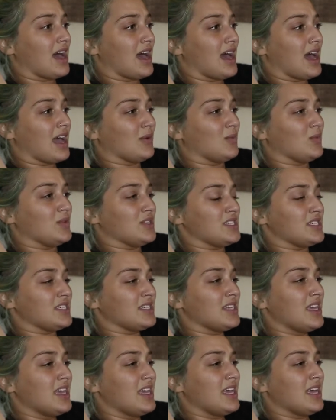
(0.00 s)
I
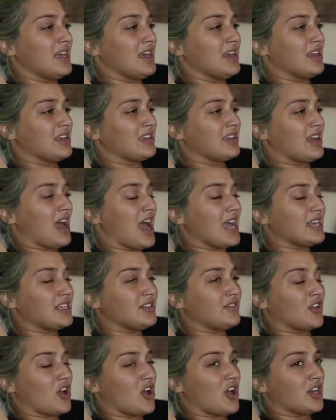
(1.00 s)
was kind
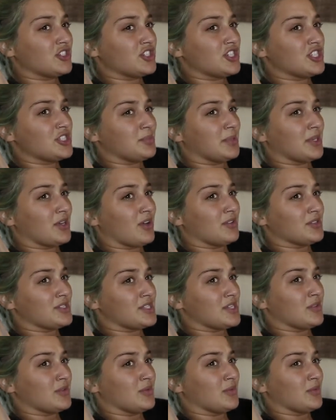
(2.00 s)
of conscious but
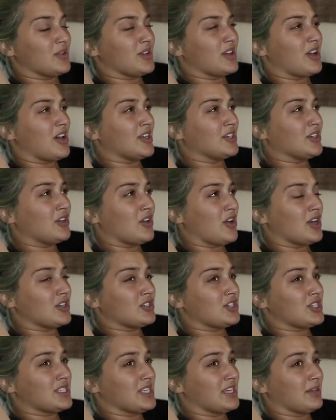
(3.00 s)
also
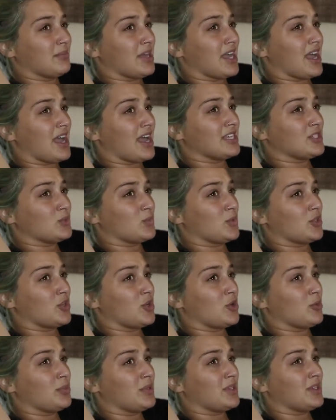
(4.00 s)
unconscious. Like, my eyes weren't
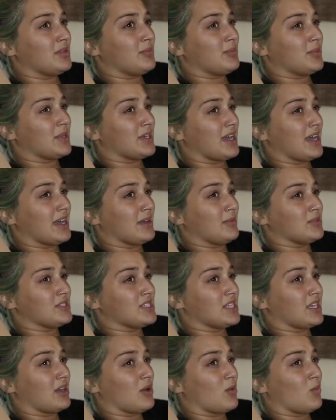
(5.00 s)
open, but I
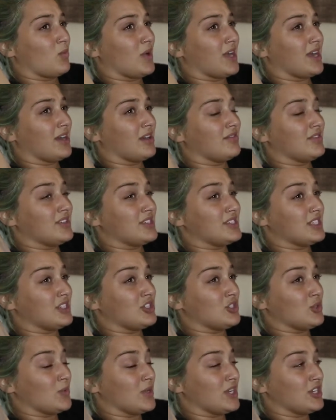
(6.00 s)
was, like, aware of the
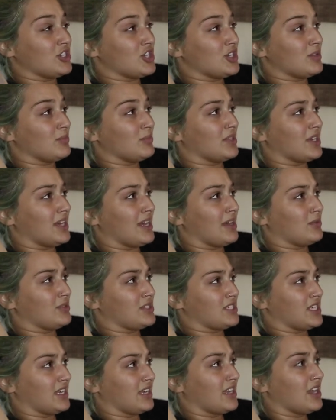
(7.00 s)
situation. But I
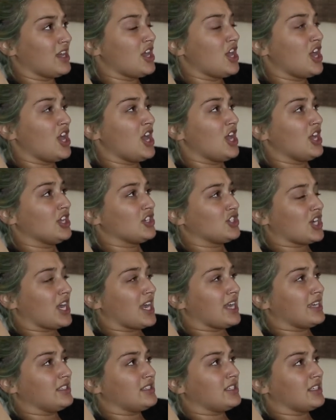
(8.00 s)
was, like,
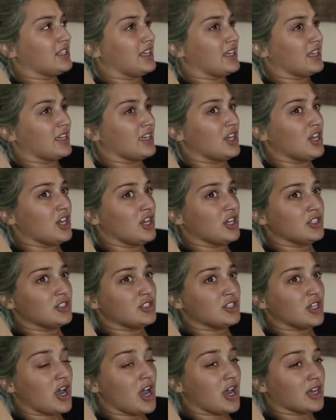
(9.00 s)
trying to, like,
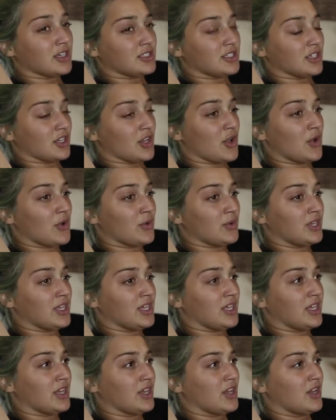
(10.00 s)
talk to
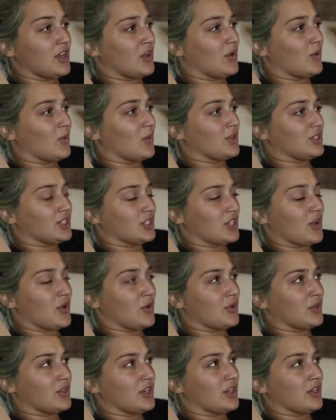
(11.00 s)
Cody or
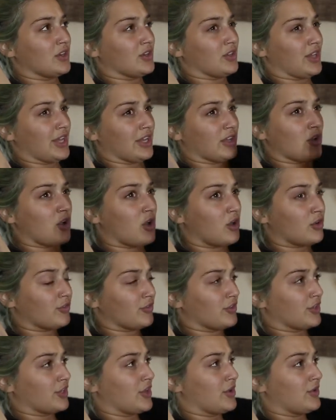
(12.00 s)
Dakota, or, like, call
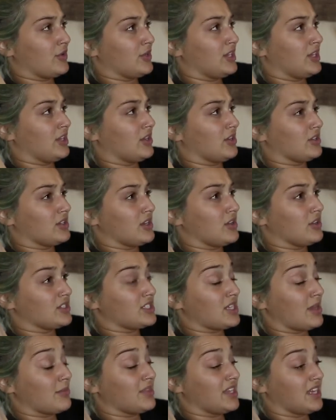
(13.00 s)
for Cody or
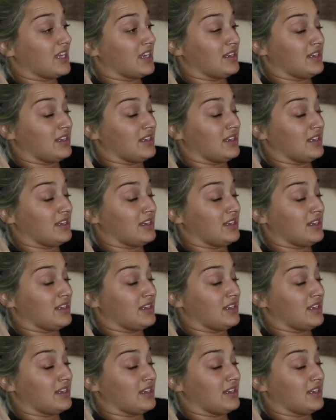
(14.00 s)
something,